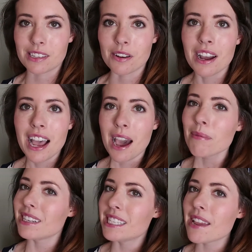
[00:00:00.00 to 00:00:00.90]
so
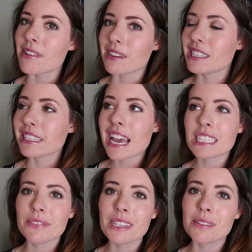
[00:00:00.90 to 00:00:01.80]
I'm gonna save it because
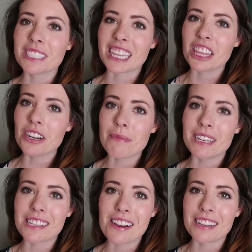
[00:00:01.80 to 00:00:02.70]
last video was like 30
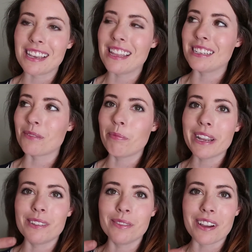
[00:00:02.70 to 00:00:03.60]
minutes long and that is
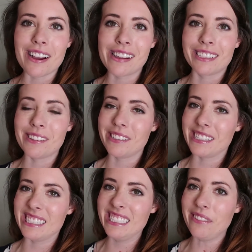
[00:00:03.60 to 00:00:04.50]
way too long, so this
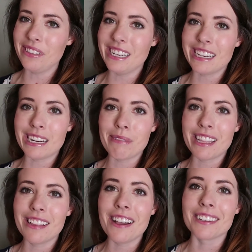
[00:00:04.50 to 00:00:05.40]
is definitely not gonna be
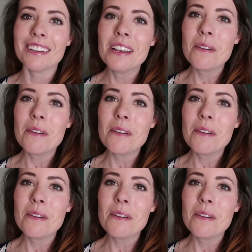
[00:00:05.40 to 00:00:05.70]
that long.